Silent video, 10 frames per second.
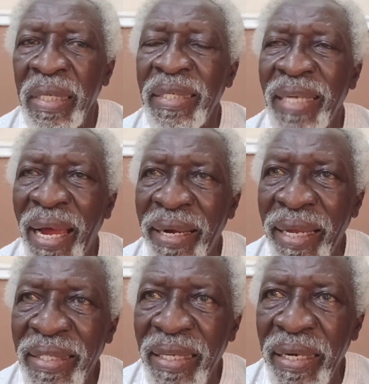
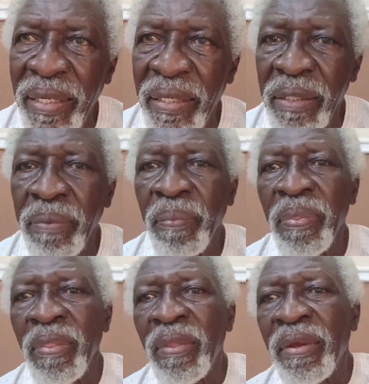directly,
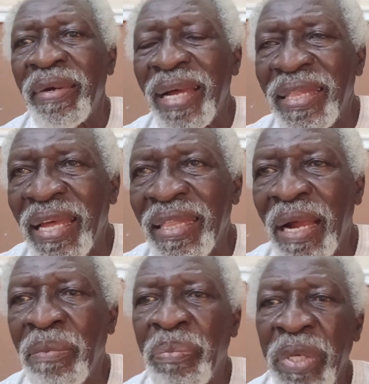rather
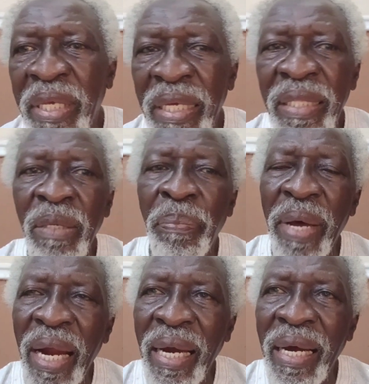than begin the
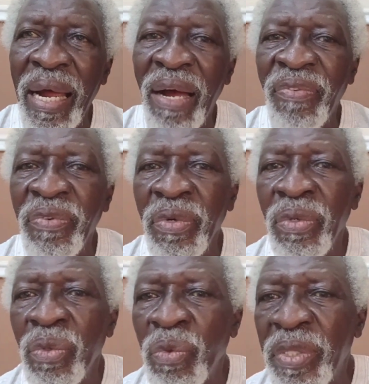paragraph
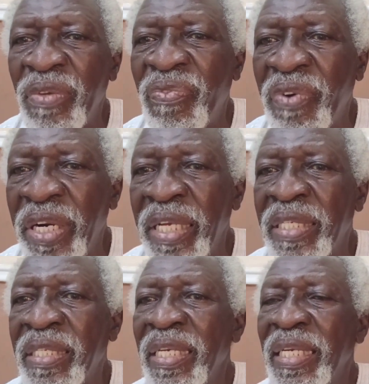with the
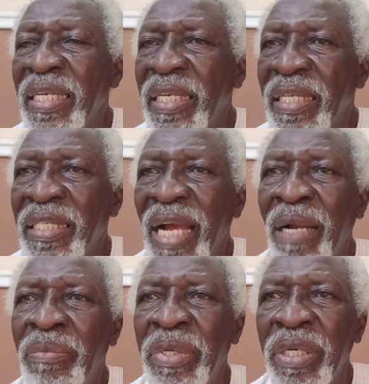phrase "it
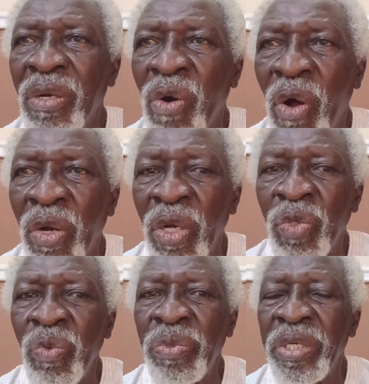shall be recalled," or
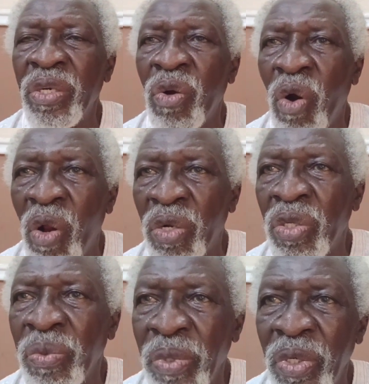"it will be recalled," or
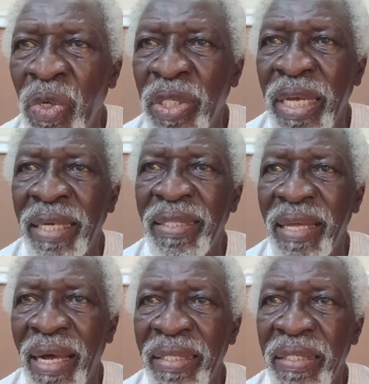"it will be noted
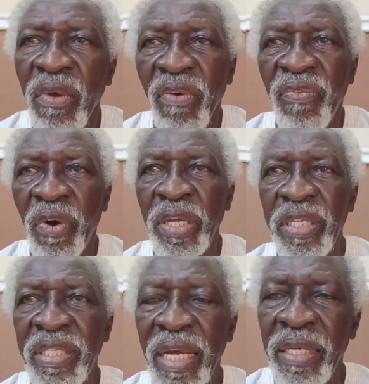that." For
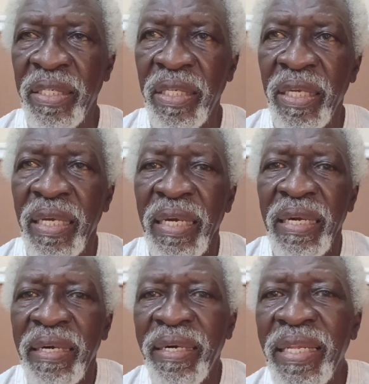instance,
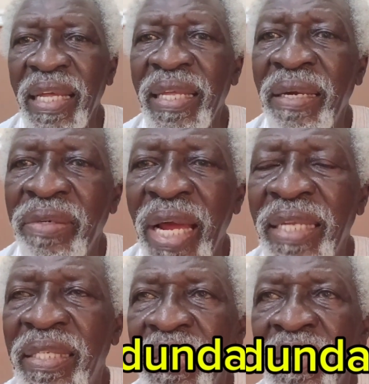rather than
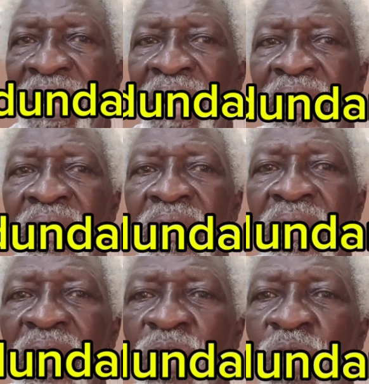writing that
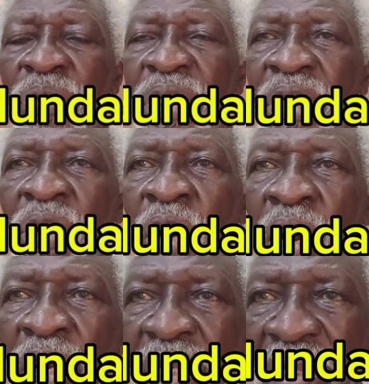it will be
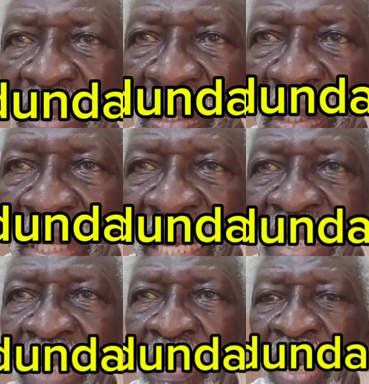recalled that
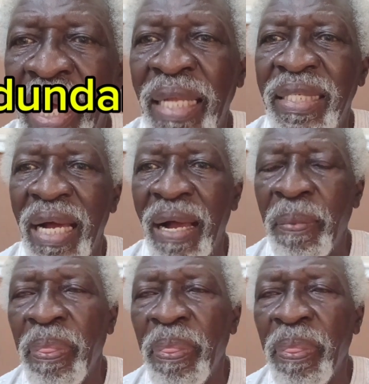Jimmy Carter